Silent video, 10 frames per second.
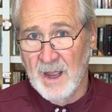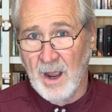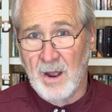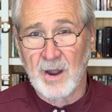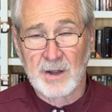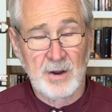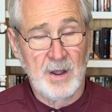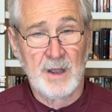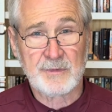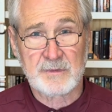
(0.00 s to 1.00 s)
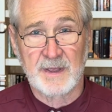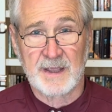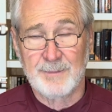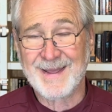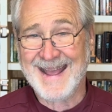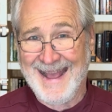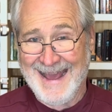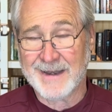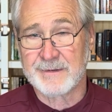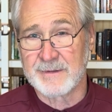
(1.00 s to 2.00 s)
are costs that can be
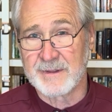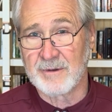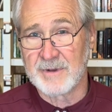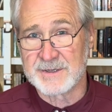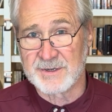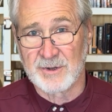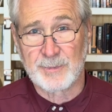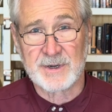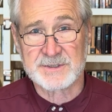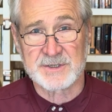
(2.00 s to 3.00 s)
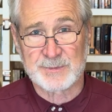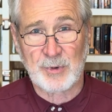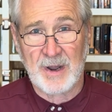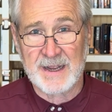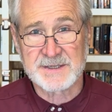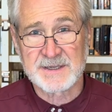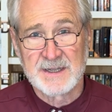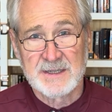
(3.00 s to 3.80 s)
added to the original purchase price,